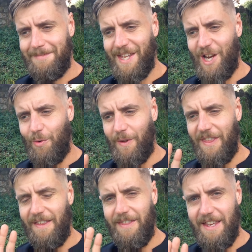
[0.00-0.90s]
And
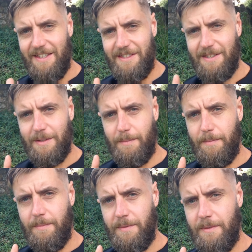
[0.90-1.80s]
within this
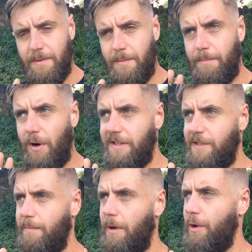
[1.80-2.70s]

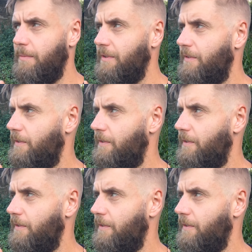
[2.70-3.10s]
present moment,